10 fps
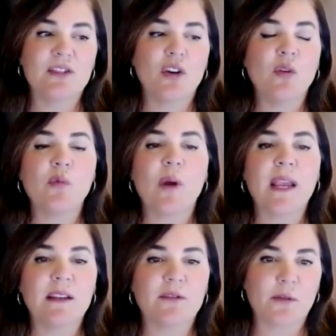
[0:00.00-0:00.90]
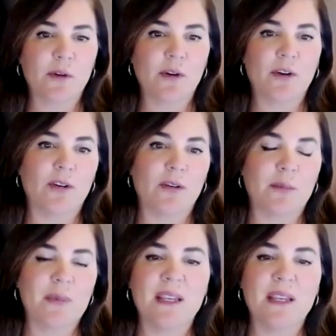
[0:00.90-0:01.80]
don't wait for
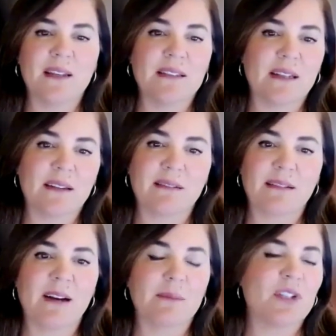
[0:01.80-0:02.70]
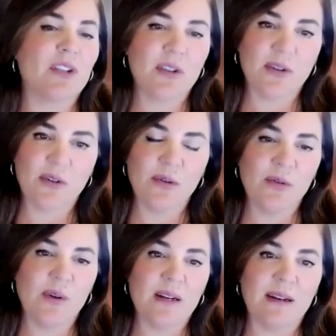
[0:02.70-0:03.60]
media to come to
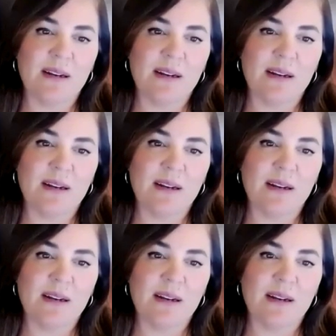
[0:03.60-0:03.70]
you.